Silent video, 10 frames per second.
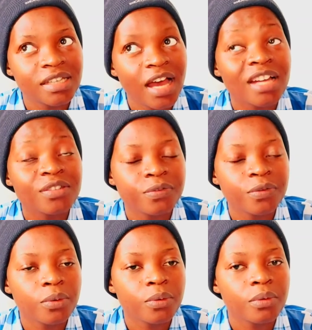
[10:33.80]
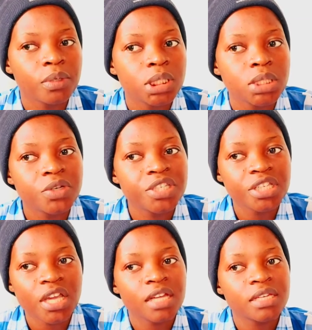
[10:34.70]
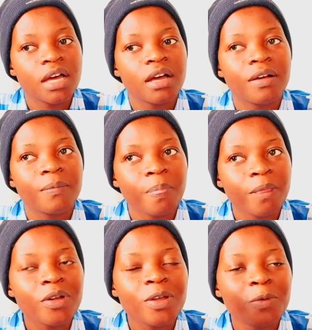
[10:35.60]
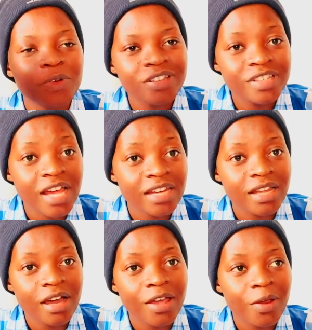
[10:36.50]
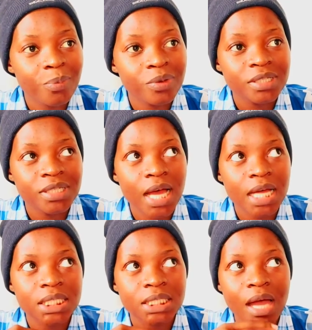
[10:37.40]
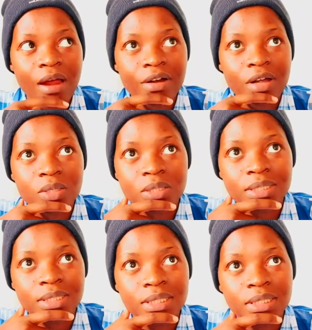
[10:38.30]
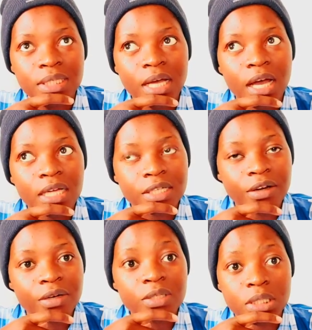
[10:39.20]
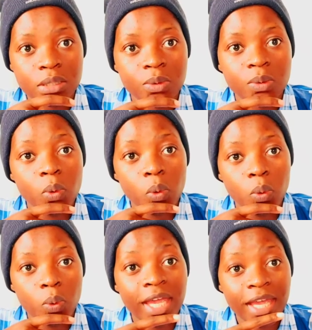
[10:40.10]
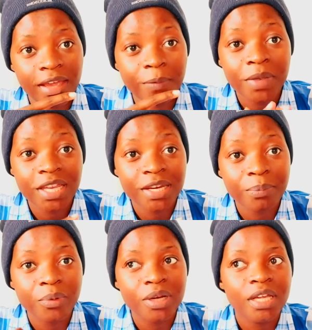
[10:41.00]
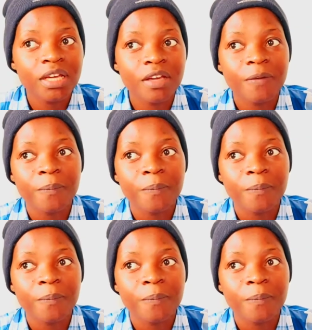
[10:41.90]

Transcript: at four, reaching at the okay we reached at the airport at around at around two a.m. in the morning,